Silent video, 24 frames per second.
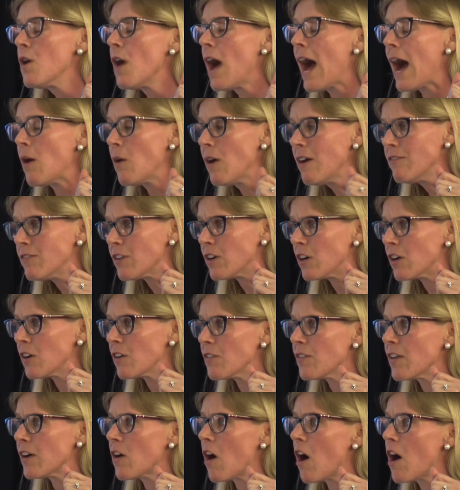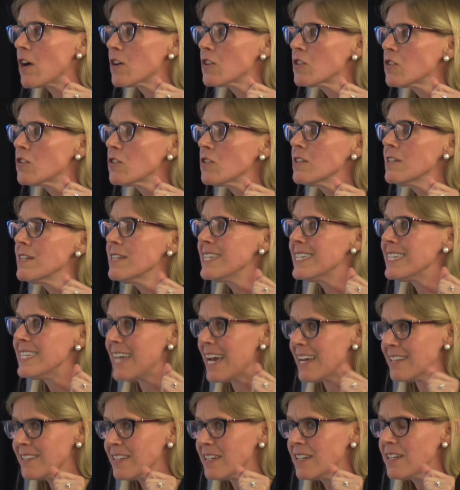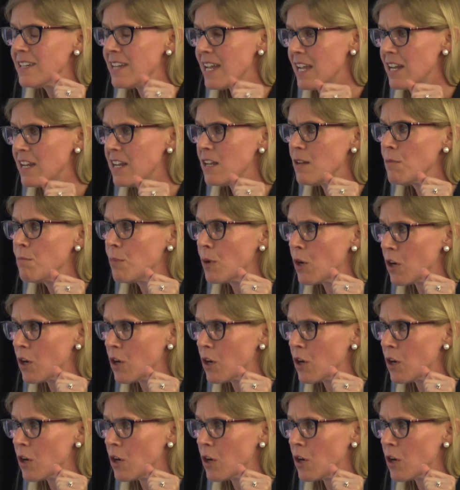However, there are certain designated